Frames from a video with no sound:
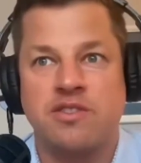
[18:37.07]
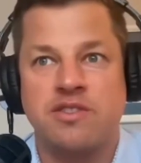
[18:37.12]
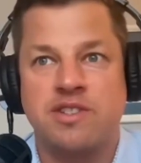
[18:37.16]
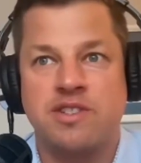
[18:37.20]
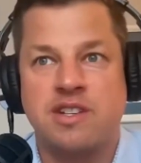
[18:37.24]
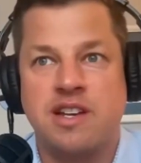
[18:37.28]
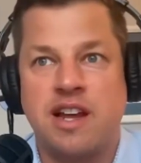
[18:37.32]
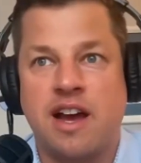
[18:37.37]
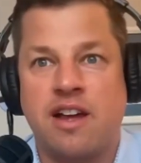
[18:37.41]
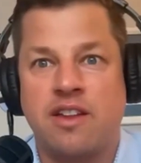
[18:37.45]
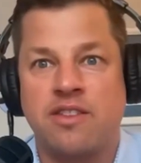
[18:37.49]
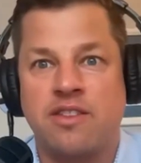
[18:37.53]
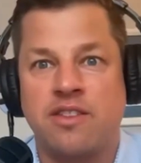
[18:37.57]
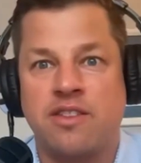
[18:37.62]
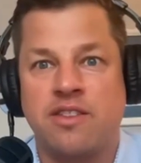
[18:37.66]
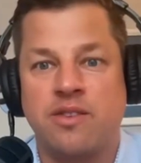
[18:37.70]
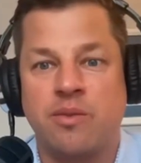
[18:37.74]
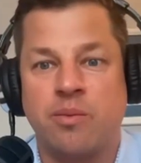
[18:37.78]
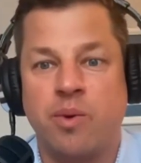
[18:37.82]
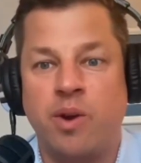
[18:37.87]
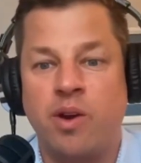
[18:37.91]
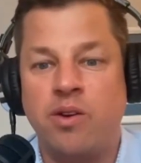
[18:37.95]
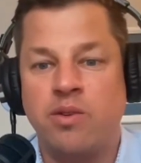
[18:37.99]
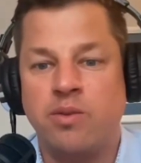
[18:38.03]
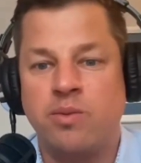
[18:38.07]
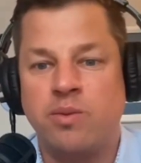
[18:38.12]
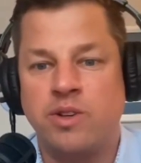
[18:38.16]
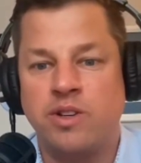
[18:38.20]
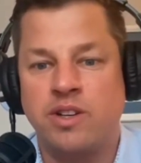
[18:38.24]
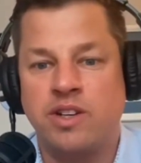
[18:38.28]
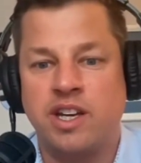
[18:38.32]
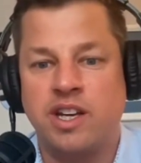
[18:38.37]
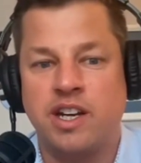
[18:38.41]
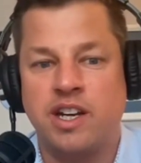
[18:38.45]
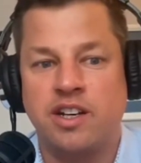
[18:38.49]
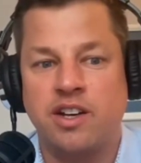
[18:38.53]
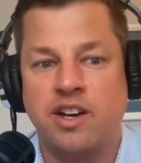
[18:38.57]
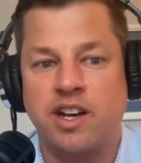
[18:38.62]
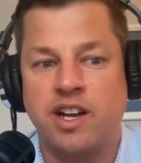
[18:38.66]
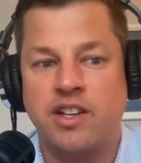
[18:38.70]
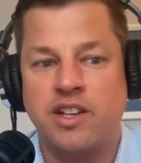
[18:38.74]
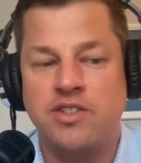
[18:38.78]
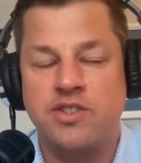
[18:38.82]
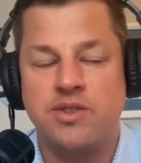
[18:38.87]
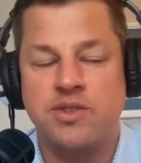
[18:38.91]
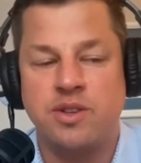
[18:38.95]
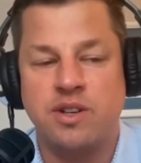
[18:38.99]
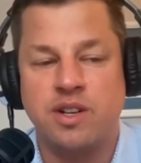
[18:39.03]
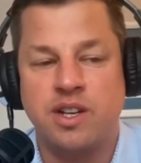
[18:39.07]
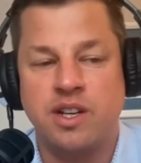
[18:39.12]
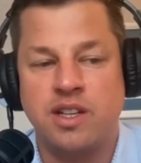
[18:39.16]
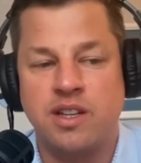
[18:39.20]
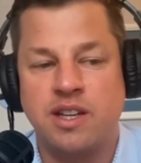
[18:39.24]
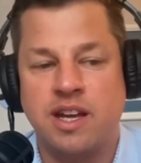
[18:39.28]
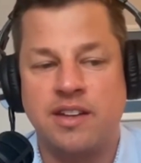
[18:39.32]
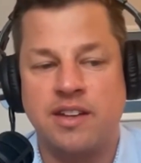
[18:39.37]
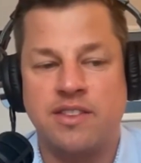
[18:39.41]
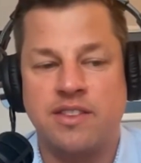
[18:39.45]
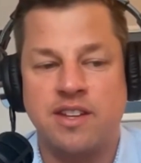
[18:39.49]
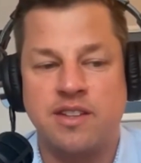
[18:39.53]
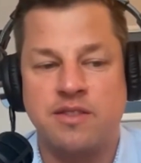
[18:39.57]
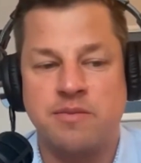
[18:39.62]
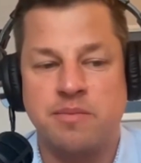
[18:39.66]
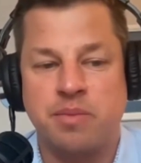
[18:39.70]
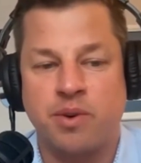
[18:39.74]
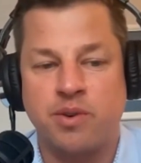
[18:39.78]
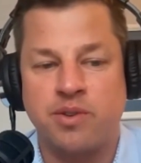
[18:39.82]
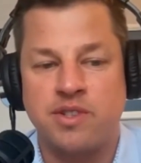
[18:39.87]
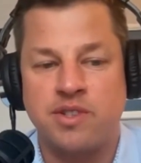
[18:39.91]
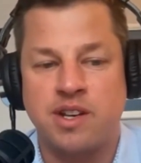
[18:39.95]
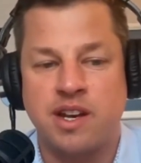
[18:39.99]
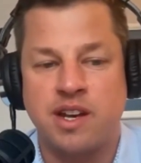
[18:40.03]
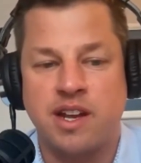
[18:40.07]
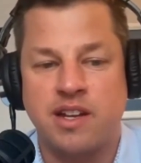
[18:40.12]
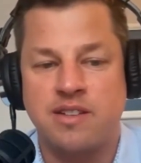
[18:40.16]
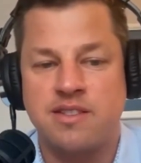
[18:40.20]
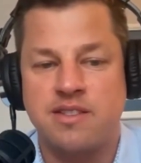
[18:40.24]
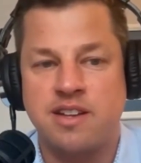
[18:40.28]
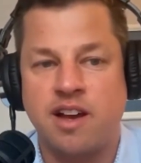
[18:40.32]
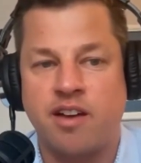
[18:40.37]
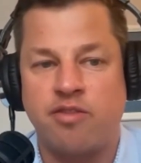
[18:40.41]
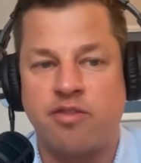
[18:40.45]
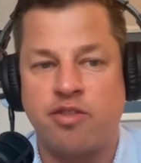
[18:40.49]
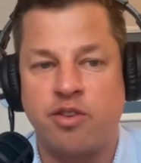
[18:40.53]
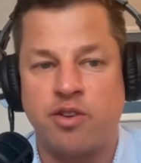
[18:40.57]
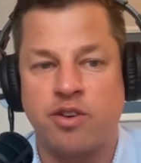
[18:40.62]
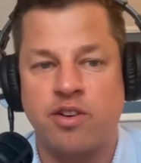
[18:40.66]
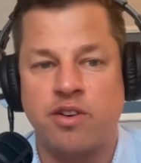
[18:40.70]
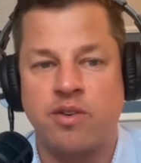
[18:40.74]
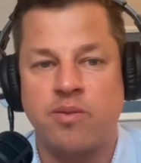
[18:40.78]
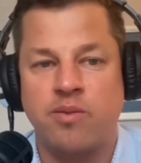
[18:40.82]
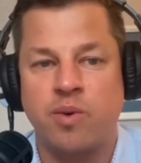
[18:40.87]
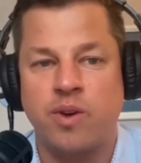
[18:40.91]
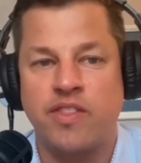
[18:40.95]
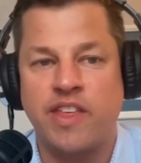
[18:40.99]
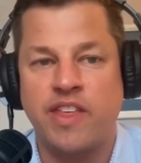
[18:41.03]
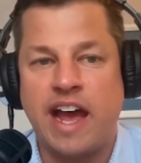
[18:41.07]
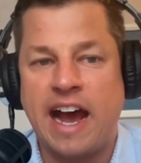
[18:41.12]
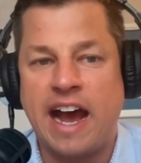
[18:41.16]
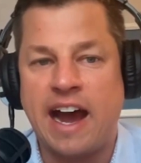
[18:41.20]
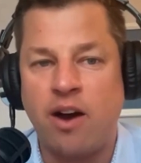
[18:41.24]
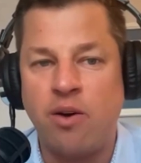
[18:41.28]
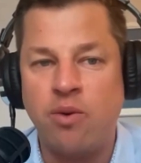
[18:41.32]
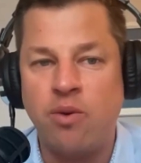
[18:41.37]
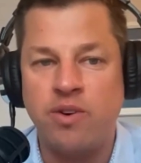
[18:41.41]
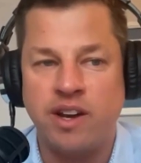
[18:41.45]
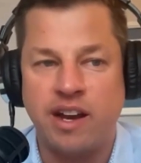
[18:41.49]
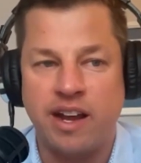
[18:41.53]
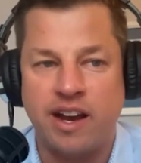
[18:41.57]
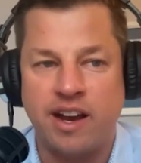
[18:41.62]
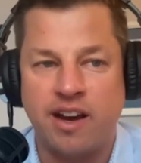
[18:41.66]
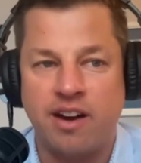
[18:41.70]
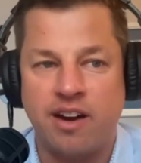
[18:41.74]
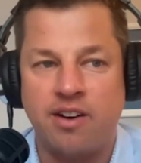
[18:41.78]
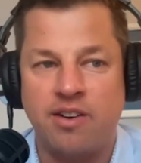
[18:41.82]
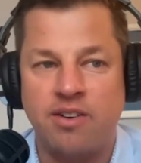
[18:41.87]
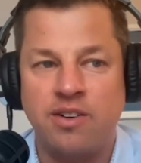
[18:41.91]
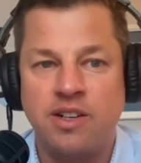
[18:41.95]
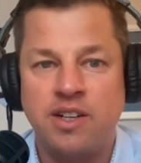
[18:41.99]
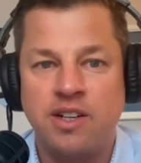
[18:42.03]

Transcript: down the road when you get a good history that this person has suffered without now